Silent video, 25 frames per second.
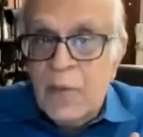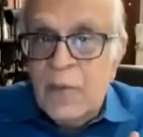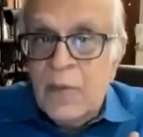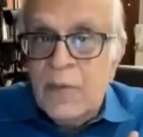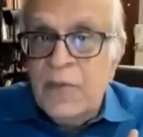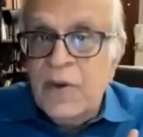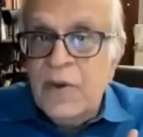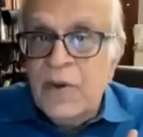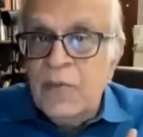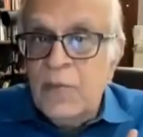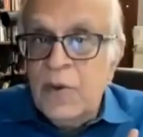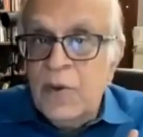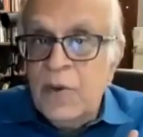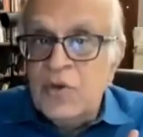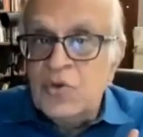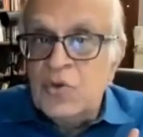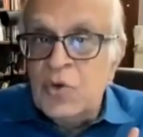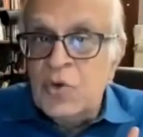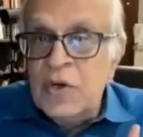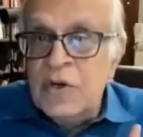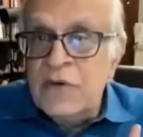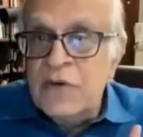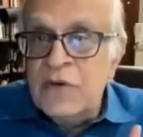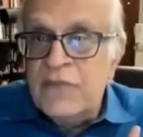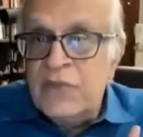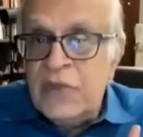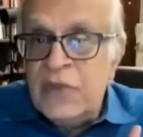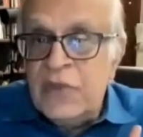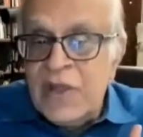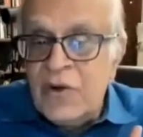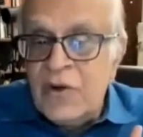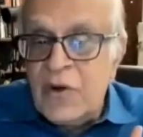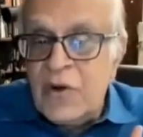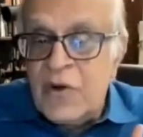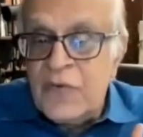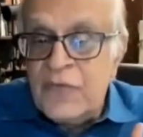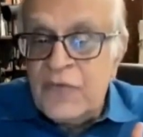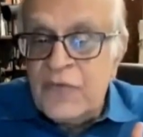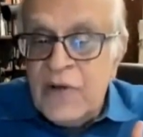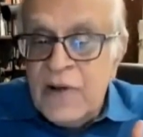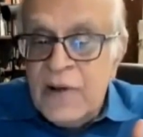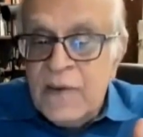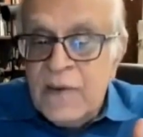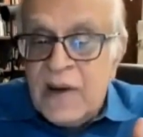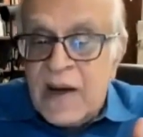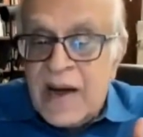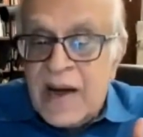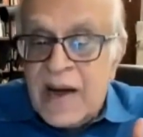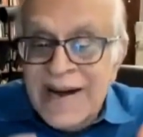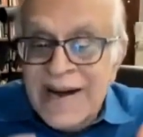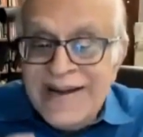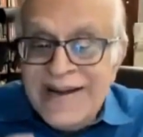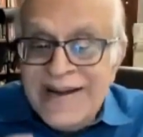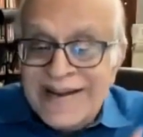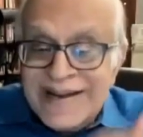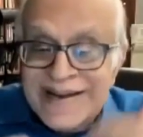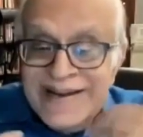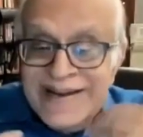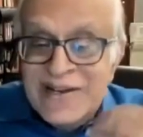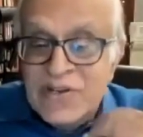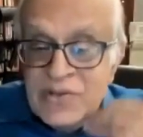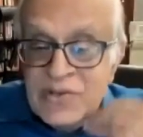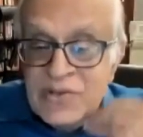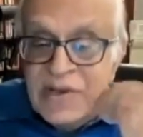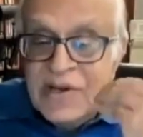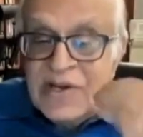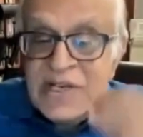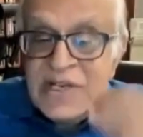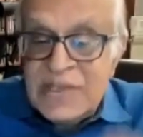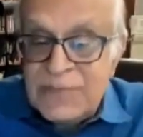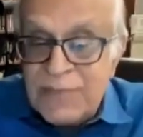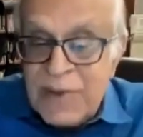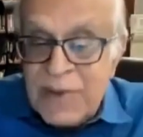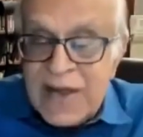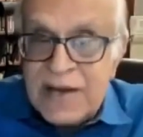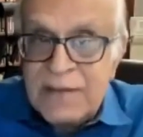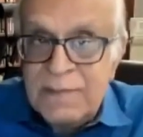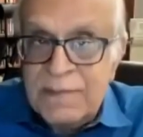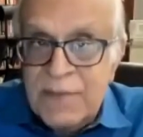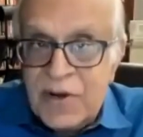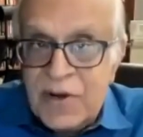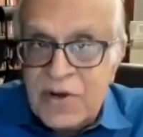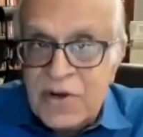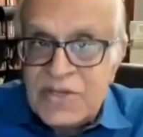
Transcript: We shouldn't think of unconditional respect,